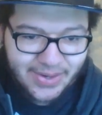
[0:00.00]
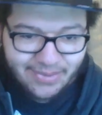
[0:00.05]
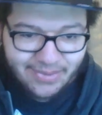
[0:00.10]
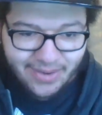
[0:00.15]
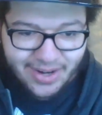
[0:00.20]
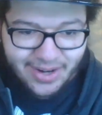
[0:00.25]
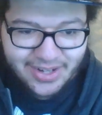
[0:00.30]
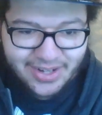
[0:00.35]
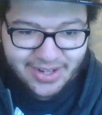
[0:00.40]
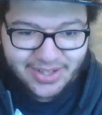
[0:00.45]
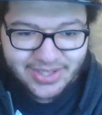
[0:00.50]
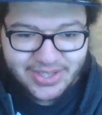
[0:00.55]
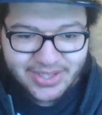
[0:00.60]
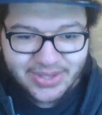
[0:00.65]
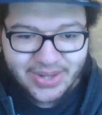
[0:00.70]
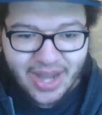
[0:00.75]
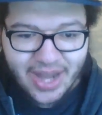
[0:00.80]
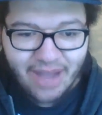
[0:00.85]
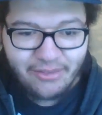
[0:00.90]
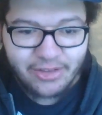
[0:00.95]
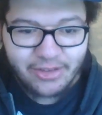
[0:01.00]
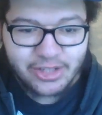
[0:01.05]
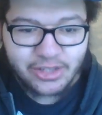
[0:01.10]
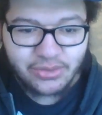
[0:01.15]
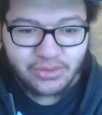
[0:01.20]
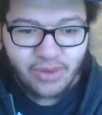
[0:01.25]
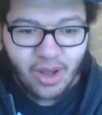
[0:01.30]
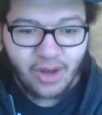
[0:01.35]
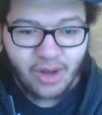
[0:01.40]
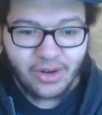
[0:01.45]
Why don't you have a
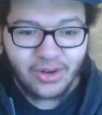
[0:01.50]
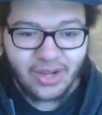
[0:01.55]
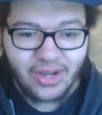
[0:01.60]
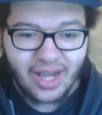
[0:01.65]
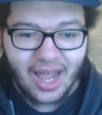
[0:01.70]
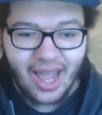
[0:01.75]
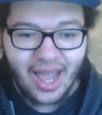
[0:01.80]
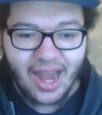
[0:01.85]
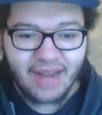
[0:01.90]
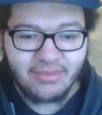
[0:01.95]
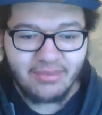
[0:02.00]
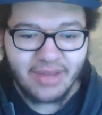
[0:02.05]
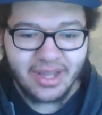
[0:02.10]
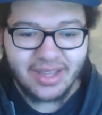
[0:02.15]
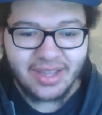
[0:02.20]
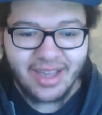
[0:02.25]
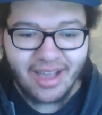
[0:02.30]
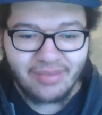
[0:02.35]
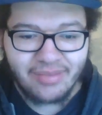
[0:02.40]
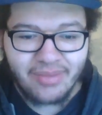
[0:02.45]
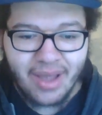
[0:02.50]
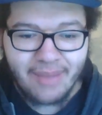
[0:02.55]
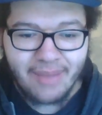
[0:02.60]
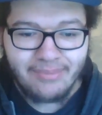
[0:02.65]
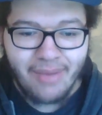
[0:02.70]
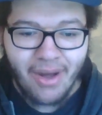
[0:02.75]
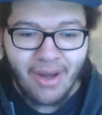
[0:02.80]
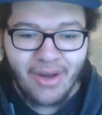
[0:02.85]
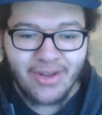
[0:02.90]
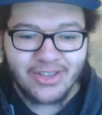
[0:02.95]
stronger line? Because my
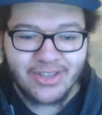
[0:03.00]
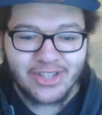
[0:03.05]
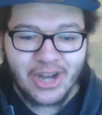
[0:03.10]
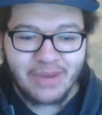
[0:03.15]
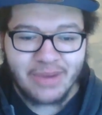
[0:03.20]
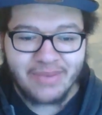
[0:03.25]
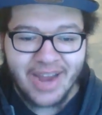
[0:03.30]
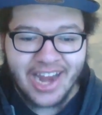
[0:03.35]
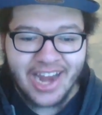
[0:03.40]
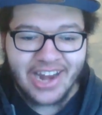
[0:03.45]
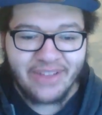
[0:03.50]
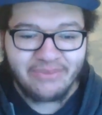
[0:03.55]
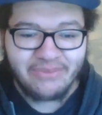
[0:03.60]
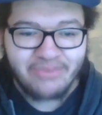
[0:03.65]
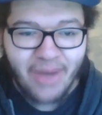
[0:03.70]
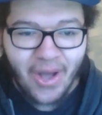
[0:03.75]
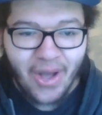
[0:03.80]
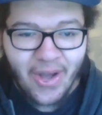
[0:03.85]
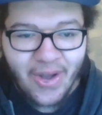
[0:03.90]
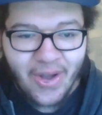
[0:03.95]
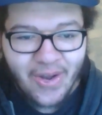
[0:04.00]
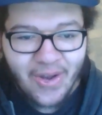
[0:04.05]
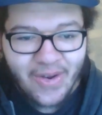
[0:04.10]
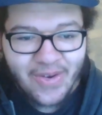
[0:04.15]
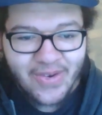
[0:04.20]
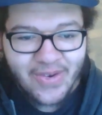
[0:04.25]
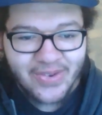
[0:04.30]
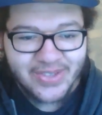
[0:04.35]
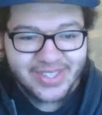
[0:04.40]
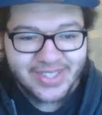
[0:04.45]
bones are made of
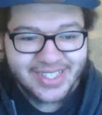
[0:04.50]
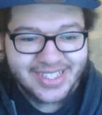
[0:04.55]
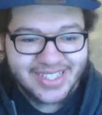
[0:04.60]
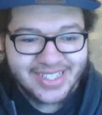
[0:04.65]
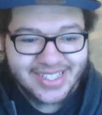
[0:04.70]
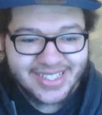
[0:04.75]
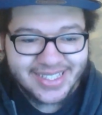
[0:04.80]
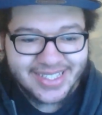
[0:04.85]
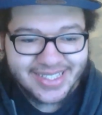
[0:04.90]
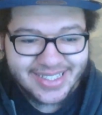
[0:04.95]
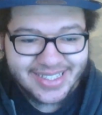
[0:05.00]
bones.